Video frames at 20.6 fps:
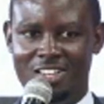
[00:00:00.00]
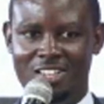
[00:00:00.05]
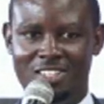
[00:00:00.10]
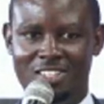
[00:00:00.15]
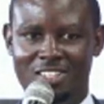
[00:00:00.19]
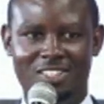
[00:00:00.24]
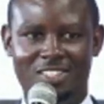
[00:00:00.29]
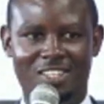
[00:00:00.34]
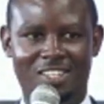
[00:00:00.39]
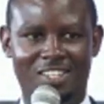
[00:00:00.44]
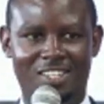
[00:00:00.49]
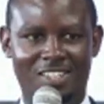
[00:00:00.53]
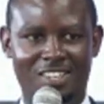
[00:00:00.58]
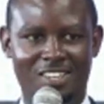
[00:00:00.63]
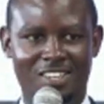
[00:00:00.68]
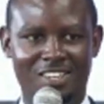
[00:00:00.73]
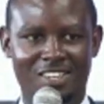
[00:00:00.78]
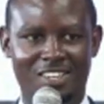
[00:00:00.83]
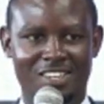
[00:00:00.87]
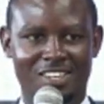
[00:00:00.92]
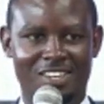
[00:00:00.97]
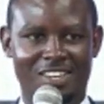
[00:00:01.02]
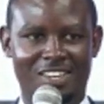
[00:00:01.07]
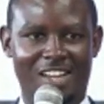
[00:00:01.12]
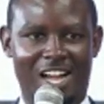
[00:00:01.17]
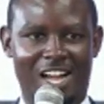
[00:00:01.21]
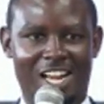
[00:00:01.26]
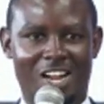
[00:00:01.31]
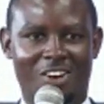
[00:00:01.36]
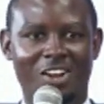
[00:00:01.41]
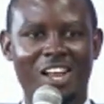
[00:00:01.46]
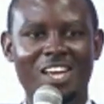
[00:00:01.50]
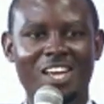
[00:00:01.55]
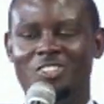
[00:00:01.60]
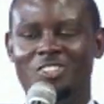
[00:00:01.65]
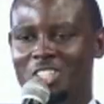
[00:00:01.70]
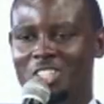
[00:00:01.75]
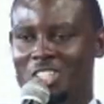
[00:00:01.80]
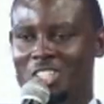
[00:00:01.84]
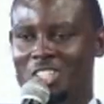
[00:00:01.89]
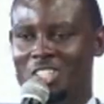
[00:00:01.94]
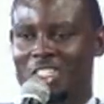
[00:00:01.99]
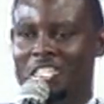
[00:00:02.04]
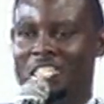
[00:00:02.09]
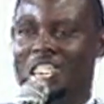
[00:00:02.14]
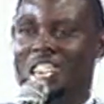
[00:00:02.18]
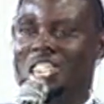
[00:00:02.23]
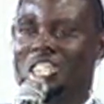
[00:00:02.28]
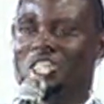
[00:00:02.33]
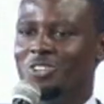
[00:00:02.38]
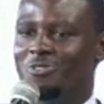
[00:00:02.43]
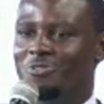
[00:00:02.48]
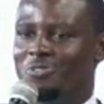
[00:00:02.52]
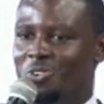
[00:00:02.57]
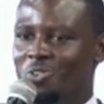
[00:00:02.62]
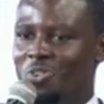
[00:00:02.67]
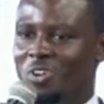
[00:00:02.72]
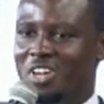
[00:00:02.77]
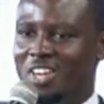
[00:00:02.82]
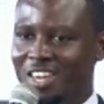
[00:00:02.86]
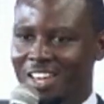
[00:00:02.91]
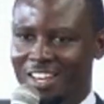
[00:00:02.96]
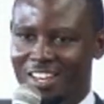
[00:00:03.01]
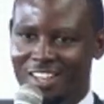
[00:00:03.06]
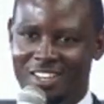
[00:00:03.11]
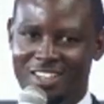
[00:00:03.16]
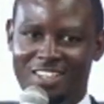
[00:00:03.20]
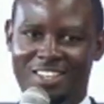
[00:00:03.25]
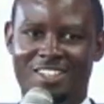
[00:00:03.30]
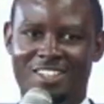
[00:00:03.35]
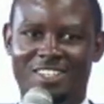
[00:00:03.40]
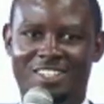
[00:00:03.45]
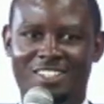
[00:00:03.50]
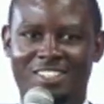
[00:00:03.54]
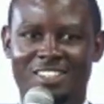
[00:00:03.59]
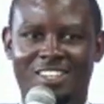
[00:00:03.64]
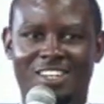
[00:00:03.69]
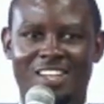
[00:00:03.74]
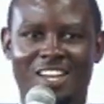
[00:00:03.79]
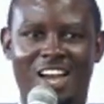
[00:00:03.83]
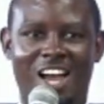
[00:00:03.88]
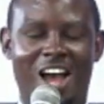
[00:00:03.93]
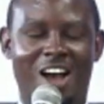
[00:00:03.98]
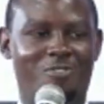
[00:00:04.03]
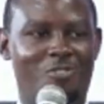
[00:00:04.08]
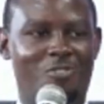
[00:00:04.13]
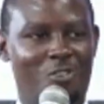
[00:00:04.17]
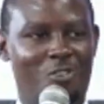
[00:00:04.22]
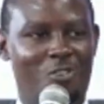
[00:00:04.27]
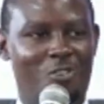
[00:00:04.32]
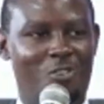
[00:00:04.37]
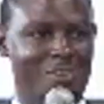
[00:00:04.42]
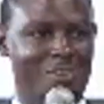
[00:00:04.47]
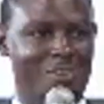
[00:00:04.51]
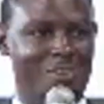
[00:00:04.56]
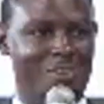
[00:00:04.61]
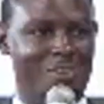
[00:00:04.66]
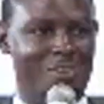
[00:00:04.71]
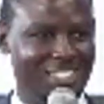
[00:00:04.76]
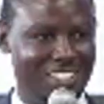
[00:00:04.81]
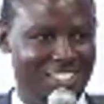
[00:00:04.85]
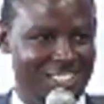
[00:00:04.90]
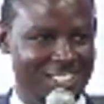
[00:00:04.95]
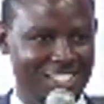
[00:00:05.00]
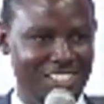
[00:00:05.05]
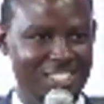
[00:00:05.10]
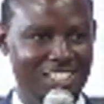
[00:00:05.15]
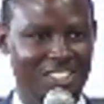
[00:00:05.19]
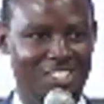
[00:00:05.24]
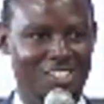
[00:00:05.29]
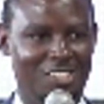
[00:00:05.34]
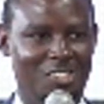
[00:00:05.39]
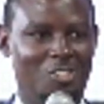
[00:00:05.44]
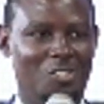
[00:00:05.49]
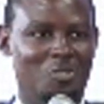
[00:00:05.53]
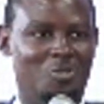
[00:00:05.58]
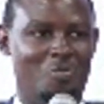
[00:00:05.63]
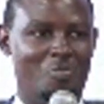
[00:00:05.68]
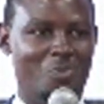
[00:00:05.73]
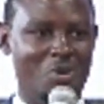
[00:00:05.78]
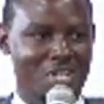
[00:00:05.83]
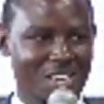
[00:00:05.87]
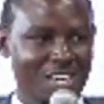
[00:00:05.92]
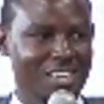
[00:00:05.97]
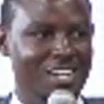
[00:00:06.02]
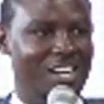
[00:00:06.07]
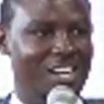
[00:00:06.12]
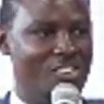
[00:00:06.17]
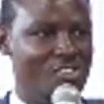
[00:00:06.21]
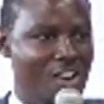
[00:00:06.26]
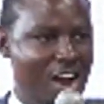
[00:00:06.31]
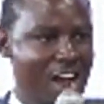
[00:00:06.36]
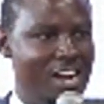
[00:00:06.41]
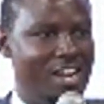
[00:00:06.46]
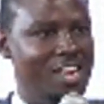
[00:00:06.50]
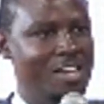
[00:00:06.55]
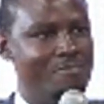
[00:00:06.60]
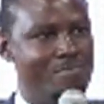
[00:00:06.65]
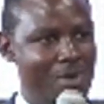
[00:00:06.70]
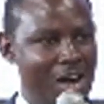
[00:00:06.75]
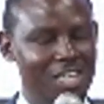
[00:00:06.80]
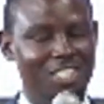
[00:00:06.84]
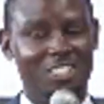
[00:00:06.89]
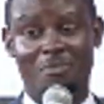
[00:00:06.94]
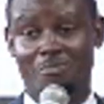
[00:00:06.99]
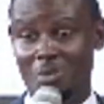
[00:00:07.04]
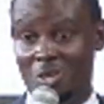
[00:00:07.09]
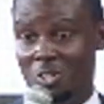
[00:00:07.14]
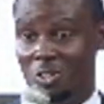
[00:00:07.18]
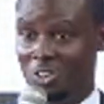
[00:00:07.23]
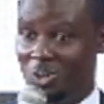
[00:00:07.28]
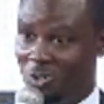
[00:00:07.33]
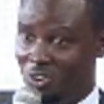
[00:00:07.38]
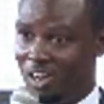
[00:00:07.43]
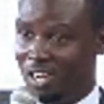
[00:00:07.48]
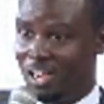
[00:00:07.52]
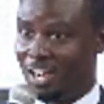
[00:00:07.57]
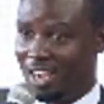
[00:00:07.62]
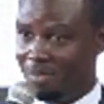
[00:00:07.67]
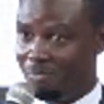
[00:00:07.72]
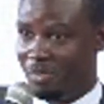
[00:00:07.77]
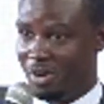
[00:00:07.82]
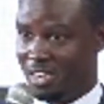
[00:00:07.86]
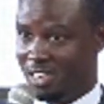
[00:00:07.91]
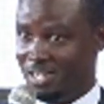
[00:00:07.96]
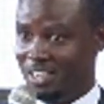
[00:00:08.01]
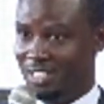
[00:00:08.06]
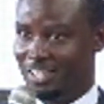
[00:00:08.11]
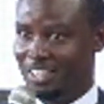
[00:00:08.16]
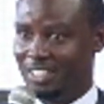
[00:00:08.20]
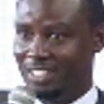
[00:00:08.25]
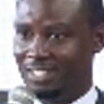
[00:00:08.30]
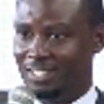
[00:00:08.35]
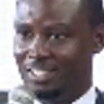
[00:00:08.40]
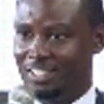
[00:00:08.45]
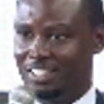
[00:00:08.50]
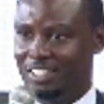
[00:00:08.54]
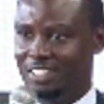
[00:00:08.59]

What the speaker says: Yes. And I would like to tell you that each of you here have capacity to begin and run a multi-billion-dollar company.